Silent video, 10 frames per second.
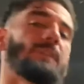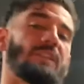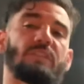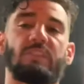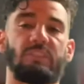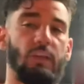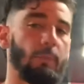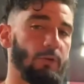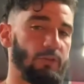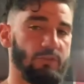Just easy
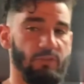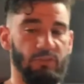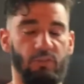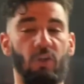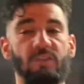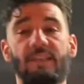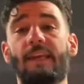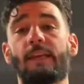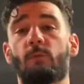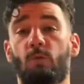numbers, let's call it
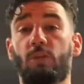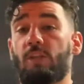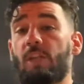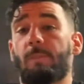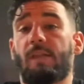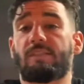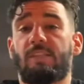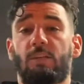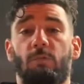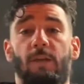10. We're looking at about
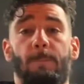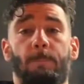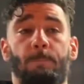10 grand.